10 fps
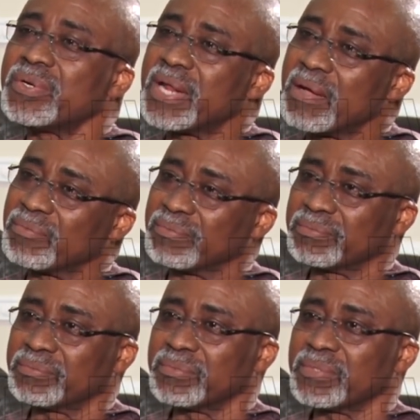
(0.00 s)
down.
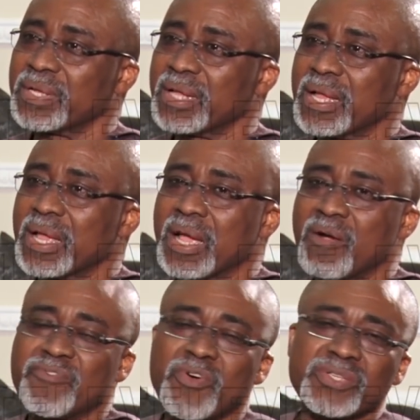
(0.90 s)

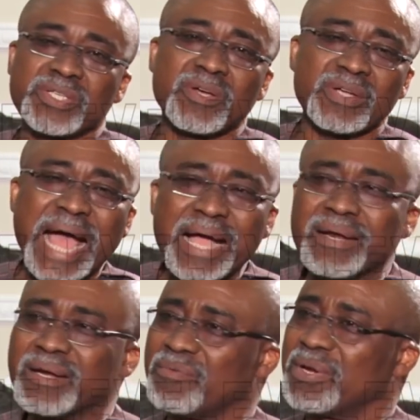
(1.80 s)
Of course, he got
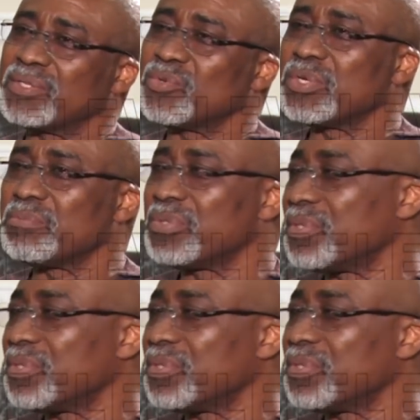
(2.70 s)
angry when I told him,